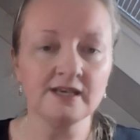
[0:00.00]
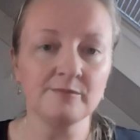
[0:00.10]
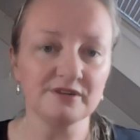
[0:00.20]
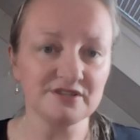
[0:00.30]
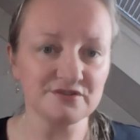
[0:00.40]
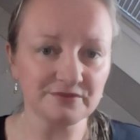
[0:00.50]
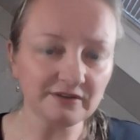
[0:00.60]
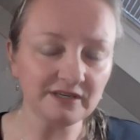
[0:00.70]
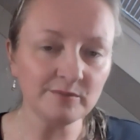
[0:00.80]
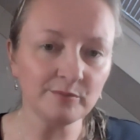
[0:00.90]
But it's
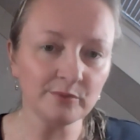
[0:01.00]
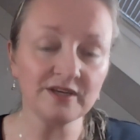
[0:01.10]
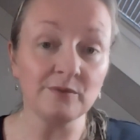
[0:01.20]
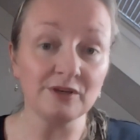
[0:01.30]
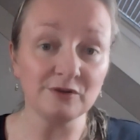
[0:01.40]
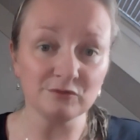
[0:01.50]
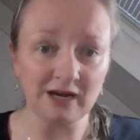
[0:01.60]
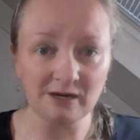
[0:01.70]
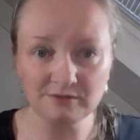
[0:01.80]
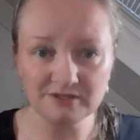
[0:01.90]
very important that we
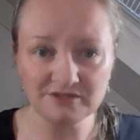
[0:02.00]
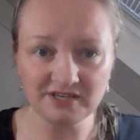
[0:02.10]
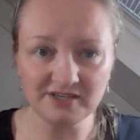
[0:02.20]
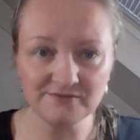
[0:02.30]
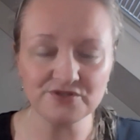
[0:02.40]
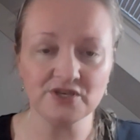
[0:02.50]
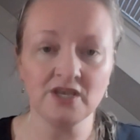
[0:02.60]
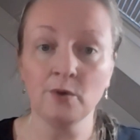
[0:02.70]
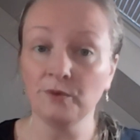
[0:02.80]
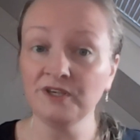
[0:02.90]
ground ourselves,
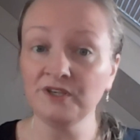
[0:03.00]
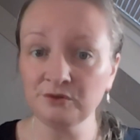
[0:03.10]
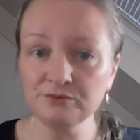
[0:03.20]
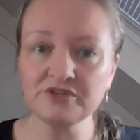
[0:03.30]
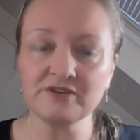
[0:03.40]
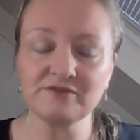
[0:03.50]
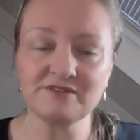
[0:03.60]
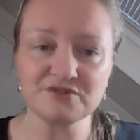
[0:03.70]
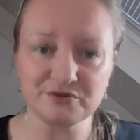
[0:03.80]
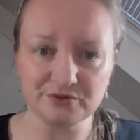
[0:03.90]
we use our
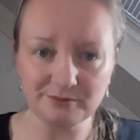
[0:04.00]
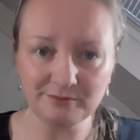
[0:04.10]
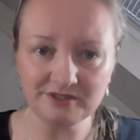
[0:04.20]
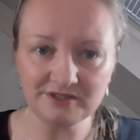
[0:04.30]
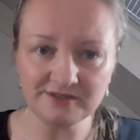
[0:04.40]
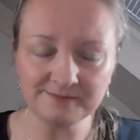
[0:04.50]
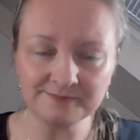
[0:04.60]
discernment,